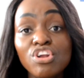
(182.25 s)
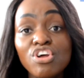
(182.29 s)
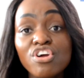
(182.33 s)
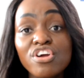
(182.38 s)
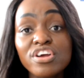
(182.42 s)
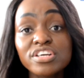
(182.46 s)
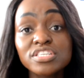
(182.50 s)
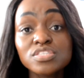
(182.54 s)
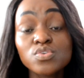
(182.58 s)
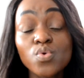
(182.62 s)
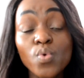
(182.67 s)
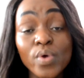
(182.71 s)

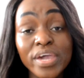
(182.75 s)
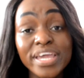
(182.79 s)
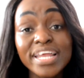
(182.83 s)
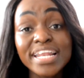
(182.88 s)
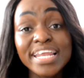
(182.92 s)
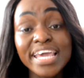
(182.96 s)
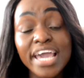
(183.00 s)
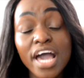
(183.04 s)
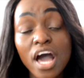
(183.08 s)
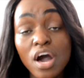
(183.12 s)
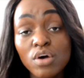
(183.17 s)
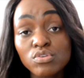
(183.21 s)
learned
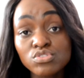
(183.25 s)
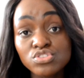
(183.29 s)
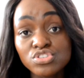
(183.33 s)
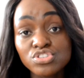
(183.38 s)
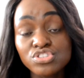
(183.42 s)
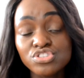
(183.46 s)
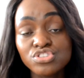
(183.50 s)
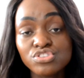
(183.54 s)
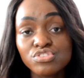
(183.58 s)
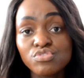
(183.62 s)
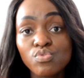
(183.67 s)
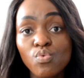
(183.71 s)
quickly how
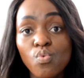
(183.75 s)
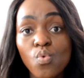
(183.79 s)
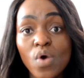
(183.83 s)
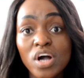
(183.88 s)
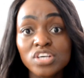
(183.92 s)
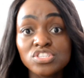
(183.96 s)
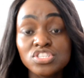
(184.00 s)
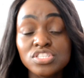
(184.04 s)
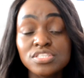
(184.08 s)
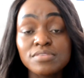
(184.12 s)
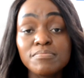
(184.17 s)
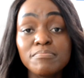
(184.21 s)
to do
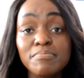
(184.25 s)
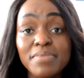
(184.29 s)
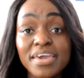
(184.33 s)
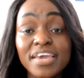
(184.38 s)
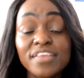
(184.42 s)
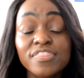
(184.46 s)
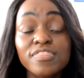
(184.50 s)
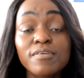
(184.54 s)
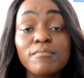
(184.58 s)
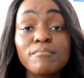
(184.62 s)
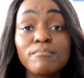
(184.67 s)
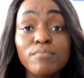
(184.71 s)
was to
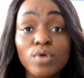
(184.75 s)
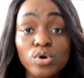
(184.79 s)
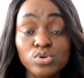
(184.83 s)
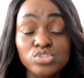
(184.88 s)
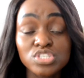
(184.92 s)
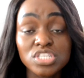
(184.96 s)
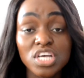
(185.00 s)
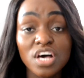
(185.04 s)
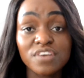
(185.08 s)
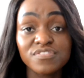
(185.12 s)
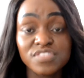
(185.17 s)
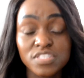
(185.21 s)
make the
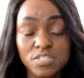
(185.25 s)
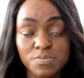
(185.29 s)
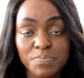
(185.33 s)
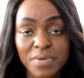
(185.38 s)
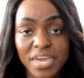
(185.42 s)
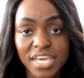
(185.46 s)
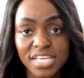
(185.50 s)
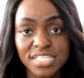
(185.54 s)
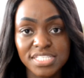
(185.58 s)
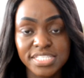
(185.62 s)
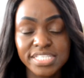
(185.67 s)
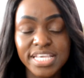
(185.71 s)
most of
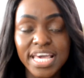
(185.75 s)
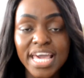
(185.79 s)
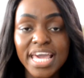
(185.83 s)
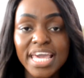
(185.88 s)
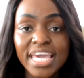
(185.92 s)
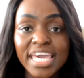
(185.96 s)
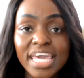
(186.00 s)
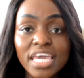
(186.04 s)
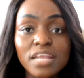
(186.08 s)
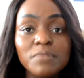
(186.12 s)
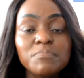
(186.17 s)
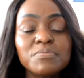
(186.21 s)
space,
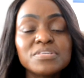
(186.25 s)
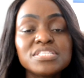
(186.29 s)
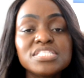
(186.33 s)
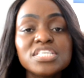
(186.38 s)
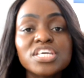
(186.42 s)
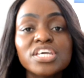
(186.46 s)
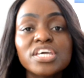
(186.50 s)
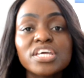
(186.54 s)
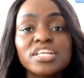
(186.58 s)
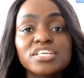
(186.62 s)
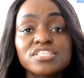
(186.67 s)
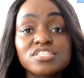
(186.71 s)
in
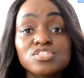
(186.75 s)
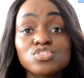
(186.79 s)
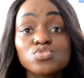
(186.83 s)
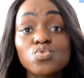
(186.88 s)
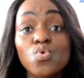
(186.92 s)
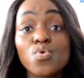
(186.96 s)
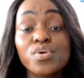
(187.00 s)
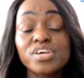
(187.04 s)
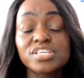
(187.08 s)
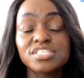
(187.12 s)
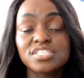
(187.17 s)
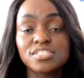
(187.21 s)
particular
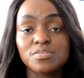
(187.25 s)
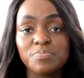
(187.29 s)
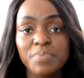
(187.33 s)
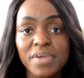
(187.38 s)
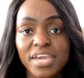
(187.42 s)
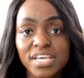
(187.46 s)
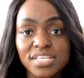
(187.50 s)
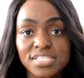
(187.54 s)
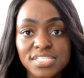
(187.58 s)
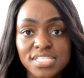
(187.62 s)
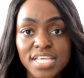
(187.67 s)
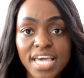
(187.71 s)
storage
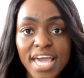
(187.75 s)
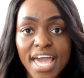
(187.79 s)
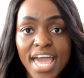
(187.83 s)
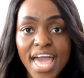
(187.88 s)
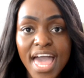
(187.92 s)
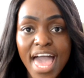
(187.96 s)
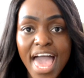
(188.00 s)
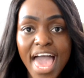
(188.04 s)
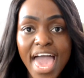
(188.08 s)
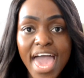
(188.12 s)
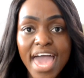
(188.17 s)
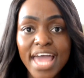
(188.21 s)
space.
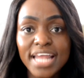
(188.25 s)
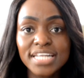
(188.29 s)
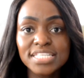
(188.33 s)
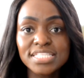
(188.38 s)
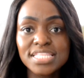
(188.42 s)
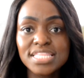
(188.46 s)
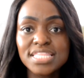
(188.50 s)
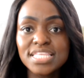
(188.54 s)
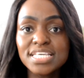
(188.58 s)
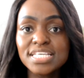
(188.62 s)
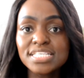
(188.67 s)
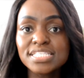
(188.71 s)
And
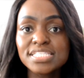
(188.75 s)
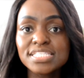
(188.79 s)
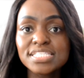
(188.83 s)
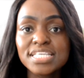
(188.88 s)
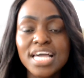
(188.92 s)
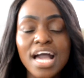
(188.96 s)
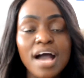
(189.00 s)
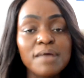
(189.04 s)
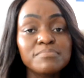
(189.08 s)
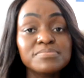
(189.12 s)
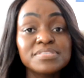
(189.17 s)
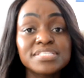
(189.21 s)
this
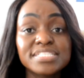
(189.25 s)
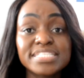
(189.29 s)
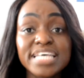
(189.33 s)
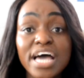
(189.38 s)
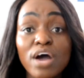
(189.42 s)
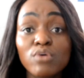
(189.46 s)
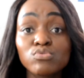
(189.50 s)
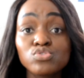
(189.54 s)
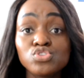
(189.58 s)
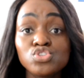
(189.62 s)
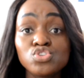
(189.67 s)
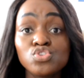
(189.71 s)
comes
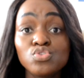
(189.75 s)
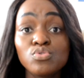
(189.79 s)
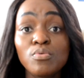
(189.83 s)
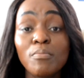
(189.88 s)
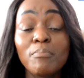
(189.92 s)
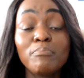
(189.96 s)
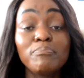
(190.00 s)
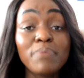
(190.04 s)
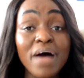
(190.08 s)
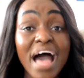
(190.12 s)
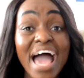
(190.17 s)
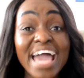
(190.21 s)
down to
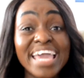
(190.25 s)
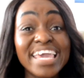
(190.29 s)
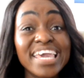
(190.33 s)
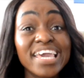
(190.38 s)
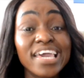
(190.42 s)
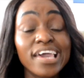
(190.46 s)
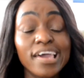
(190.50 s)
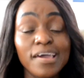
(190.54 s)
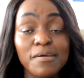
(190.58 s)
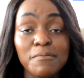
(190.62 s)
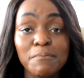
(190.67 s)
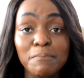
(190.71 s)
buying
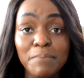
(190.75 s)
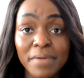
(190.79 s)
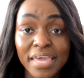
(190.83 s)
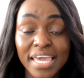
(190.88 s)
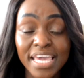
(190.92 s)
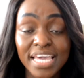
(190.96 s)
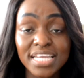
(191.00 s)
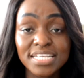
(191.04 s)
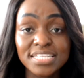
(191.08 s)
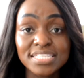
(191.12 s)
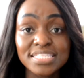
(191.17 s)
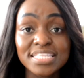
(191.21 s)
a
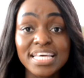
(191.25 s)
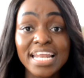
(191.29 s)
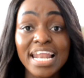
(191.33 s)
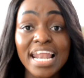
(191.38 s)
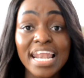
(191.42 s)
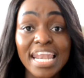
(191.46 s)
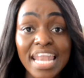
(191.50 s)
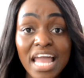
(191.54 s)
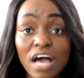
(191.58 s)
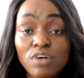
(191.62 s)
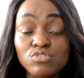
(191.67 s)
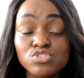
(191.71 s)
bed
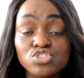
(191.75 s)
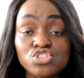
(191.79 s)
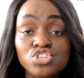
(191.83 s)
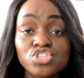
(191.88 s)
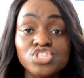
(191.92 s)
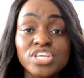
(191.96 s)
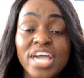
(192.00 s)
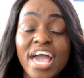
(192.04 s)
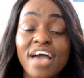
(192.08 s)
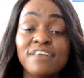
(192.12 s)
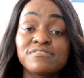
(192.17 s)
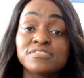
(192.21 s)
that allows you
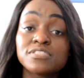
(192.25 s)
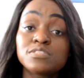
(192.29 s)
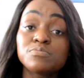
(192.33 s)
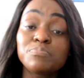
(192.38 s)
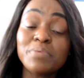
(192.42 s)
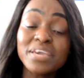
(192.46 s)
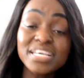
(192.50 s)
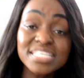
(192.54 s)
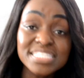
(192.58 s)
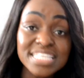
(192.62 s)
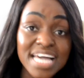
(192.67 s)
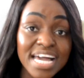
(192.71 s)
to have
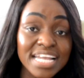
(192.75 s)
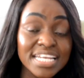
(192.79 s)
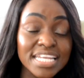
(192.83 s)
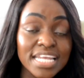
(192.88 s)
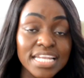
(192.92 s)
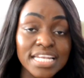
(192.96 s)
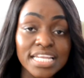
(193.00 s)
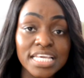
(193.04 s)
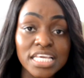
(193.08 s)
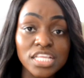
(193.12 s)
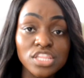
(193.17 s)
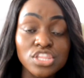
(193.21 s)
space
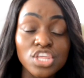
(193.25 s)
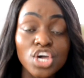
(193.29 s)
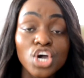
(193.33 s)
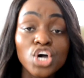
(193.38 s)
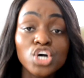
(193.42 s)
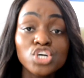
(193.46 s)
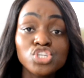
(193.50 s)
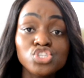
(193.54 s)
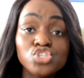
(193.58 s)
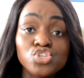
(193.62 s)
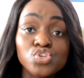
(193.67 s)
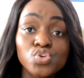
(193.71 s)
underneath
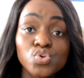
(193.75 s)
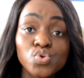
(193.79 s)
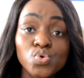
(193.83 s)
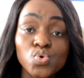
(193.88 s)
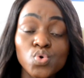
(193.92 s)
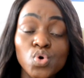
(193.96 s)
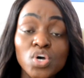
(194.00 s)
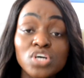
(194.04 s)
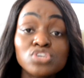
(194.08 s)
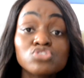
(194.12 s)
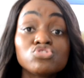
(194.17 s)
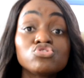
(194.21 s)

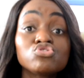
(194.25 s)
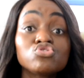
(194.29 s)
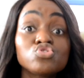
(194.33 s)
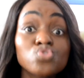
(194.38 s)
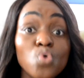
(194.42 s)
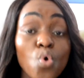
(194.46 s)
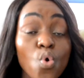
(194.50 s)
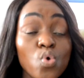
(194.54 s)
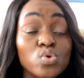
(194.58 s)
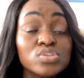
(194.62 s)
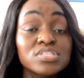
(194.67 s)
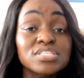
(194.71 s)
to
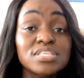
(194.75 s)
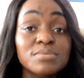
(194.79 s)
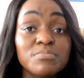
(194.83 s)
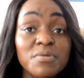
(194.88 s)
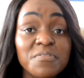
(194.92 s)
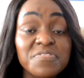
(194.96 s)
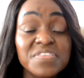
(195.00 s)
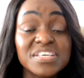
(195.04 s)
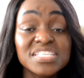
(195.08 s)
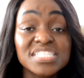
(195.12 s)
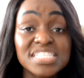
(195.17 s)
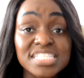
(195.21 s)
store some
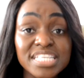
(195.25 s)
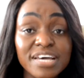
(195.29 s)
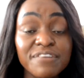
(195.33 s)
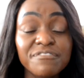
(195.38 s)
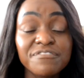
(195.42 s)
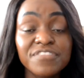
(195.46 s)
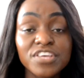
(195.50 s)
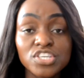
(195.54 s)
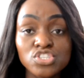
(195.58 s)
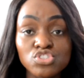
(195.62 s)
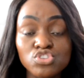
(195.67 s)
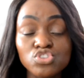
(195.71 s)
of the
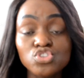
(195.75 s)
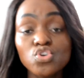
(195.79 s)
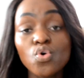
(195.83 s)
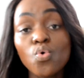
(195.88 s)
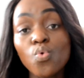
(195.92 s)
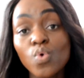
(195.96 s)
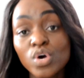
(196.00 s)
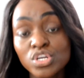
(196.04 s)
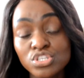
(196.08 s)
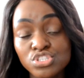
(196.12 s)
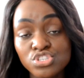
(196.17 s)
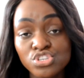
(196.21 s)
stuff that you
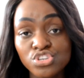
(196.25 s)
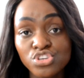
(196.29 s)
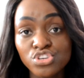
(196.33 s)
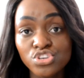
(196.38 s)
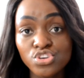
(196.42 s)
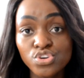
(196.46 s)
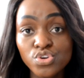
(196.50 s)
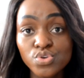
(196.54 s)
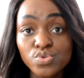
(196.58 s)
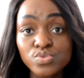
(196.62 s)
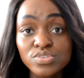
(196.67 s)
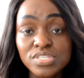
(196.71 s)
don't want to
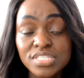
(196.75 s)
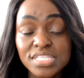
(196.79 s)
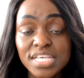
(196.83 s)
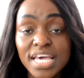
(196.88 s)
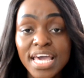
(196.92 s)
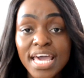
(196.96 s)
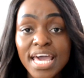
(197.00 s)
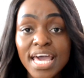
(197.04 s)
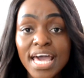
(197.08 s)
use.